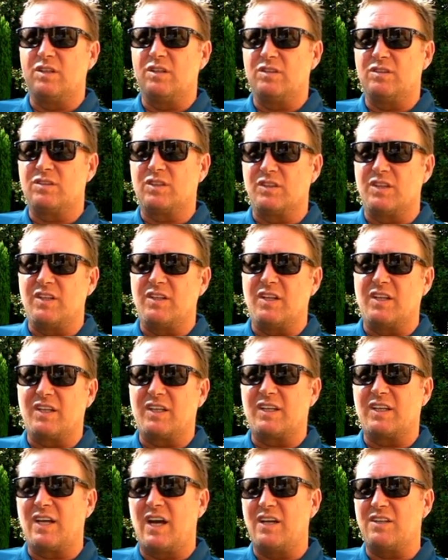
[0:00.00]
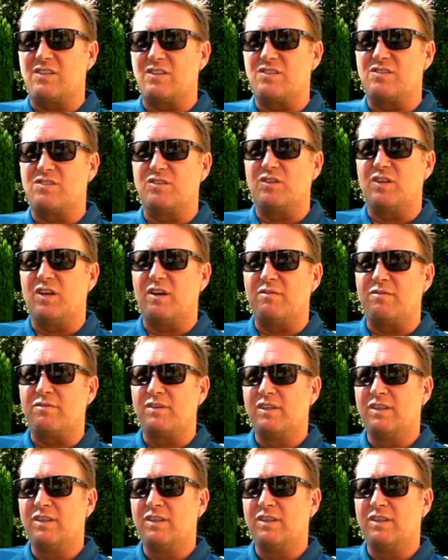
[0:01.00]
something that guys on tour love.